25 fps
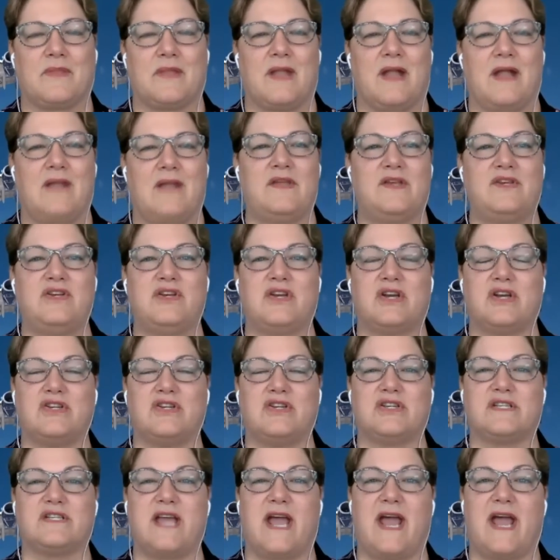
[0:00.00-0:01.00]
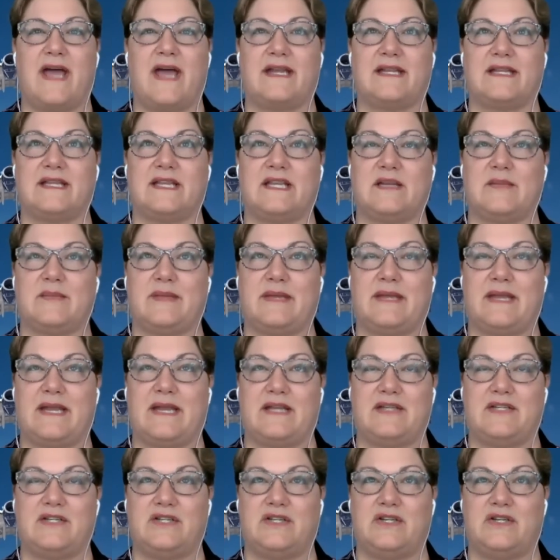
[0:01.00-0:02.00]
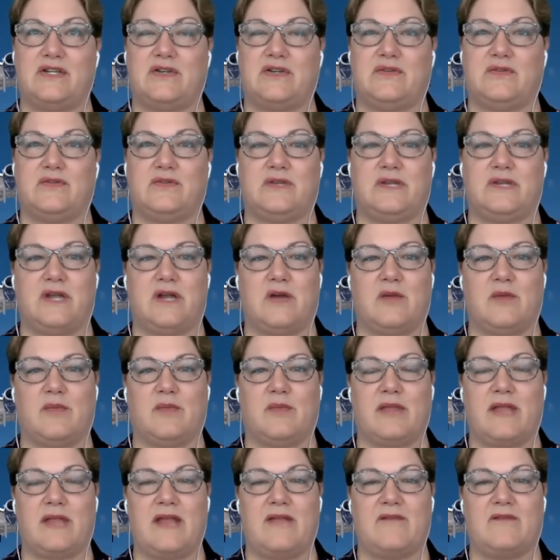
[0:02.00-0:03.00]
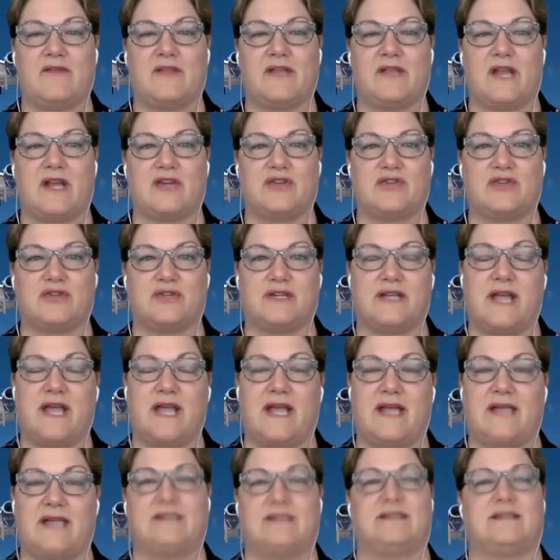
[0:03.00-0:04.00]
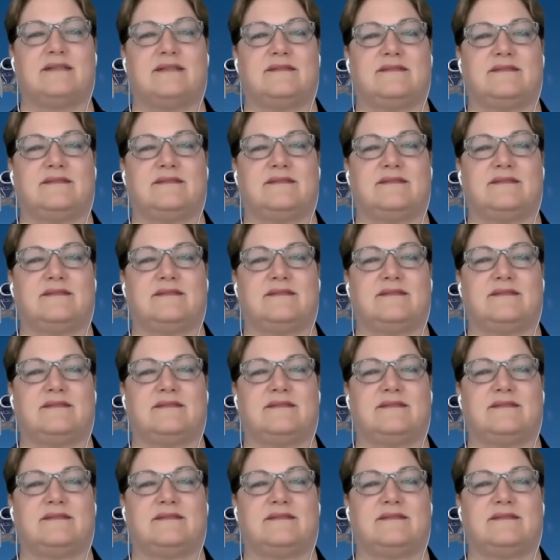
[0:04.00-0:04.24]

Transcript: and then you can just add a little bit as you you know plan for the extra days